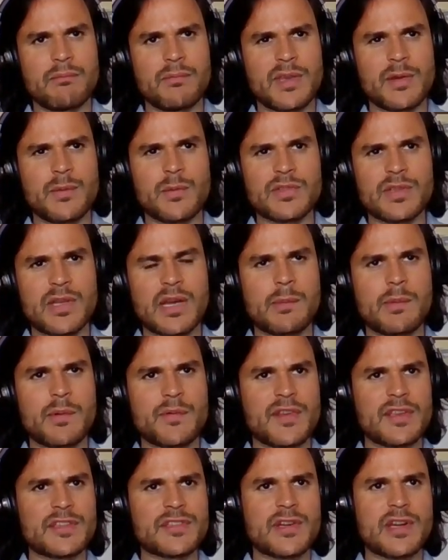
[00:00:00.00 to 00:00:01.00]
he was not a
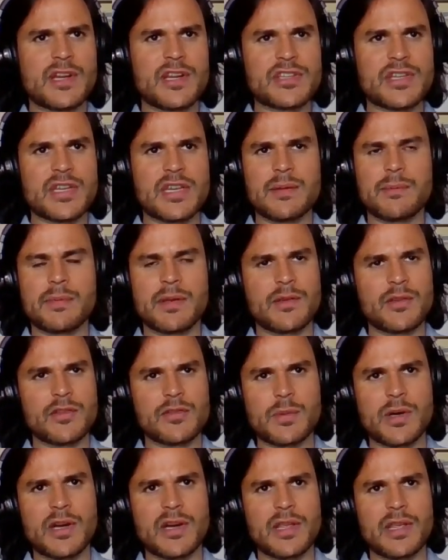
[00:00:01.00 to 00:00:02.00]
professor at SHAE, but he
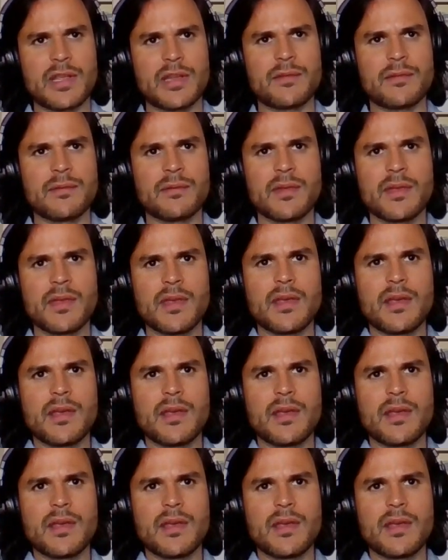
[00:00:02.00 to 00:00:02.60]
was brought in,